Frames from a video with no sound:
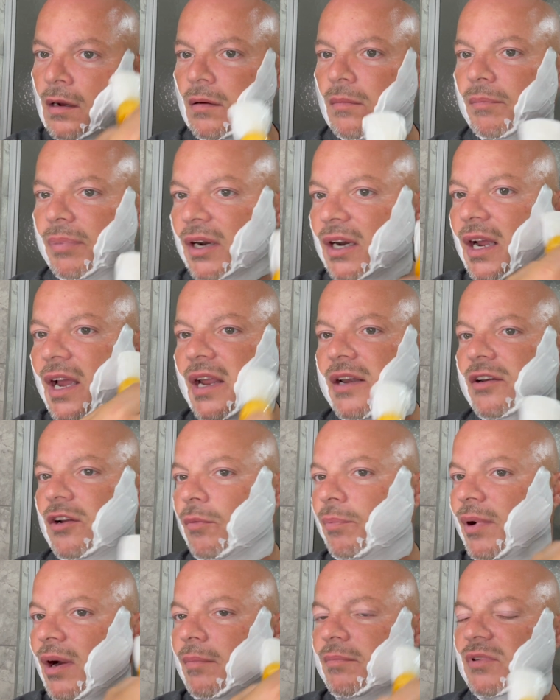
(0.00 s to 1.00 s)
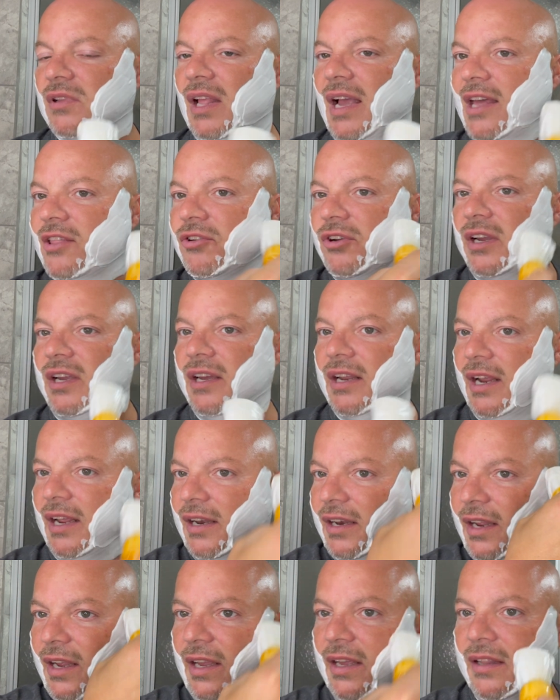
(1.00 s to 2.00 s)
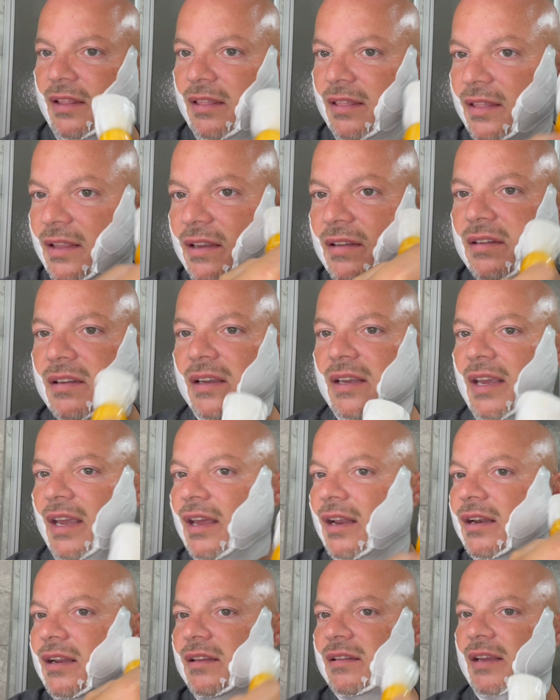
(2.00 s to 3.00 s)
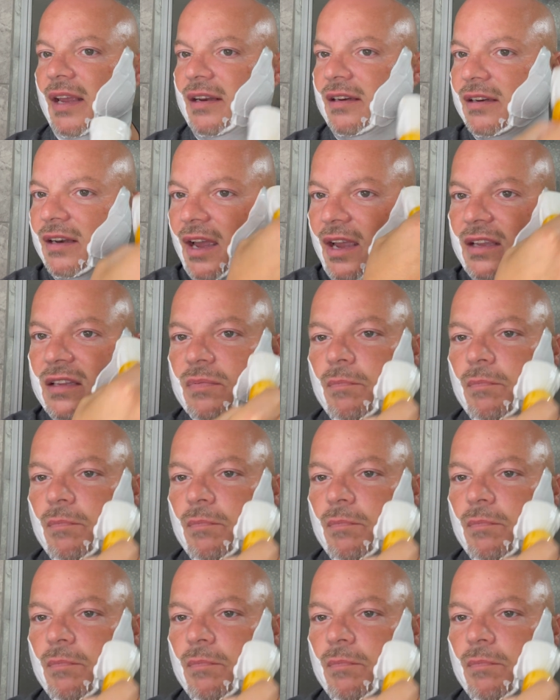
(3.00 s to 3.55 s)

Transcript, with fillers: but I had no problems lathering it. And this again is a nice,